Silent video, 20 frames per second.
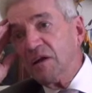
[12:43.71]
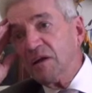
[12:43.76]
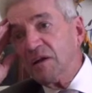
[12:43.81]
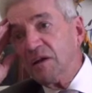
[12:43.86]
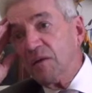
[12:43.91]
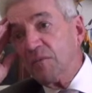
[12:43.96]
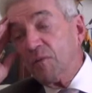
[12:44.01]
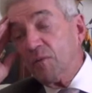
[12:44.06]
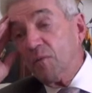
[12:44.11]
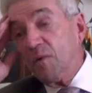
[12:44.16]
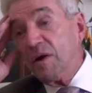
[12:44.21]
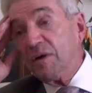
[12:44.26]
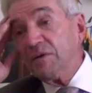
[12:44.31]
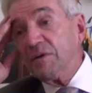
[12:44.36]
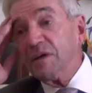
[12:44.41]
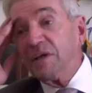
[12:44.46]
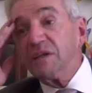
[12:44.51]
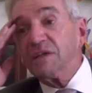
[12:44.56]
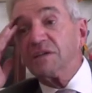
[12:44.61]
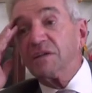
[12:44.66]
Number
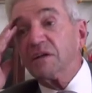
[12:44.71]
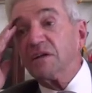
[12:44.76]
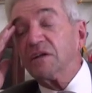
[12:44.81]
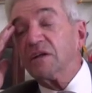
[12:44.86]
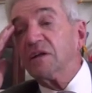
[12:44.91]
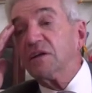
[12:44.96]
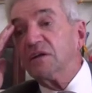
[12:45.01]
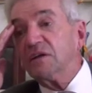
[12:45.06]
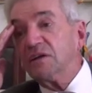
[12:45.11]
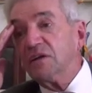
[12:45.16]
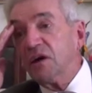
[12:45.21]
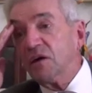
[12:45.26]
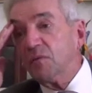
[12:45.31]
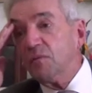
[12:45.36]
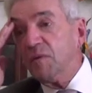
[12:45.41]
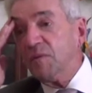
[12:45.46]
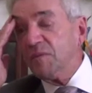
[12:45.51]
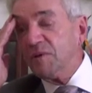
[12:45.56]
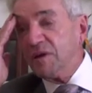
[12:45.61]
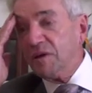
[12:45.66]
one, he said,
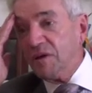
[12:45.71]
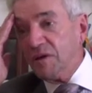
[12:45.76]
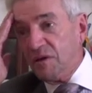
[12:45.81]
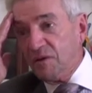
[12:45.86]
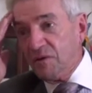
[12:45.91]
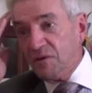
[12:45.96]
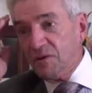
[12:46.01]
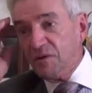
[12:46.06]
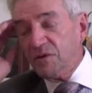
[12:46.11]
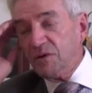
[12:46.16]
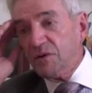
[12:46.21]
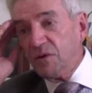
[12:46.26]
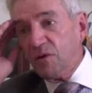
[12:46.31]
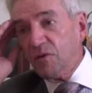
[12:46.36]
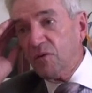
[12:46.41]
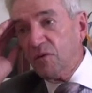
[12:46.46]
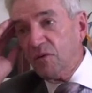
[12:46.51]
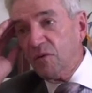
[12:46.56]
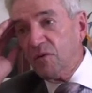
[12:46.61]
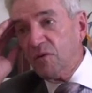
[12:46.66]
young women you
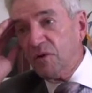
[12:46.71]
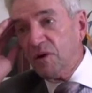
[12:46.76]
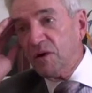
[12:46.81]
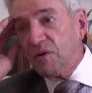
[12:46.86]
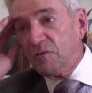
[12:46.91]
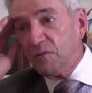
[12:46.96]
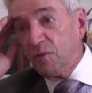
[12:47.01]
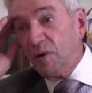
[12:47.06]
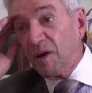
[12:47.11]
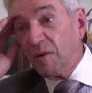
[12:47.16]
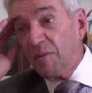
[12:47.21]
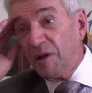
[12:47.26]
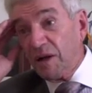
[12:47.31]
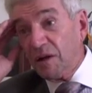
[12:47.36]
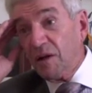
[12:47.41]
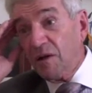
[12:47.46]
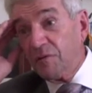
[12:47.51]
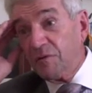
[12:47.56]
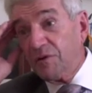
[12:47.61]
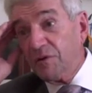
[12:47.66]
know, want to
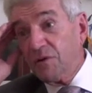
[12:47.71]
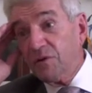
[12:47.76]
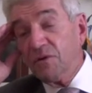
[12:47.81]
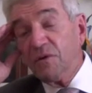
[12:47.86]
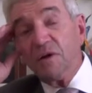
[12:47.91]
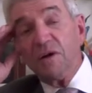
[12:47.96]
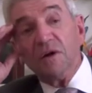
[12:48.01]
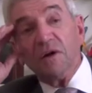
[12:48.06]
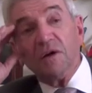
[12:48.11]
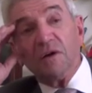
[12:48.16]
make love to you.